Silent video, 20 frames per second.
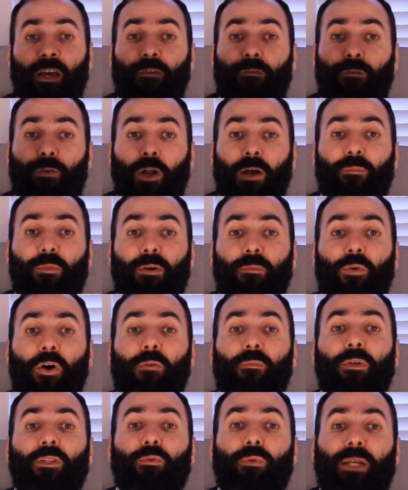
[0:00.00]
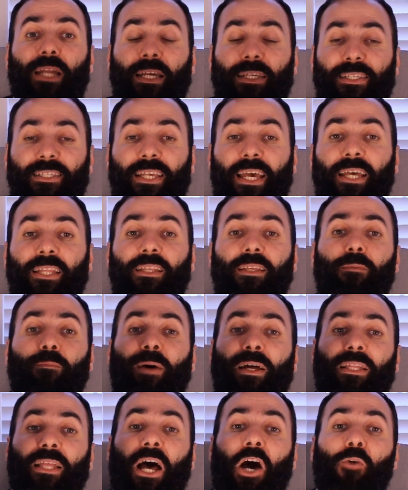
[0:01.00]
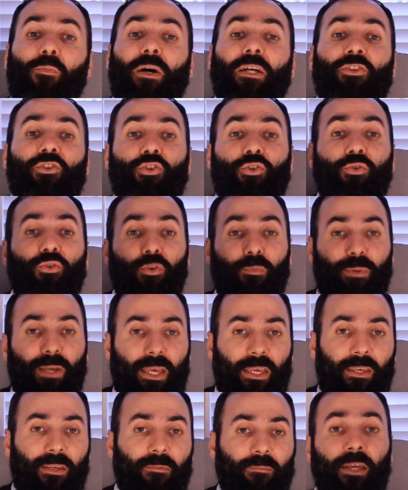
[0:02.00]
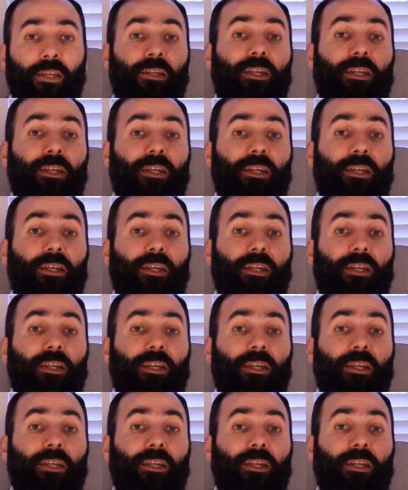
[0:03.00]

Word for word: from the moment where I said, but how much should you pay?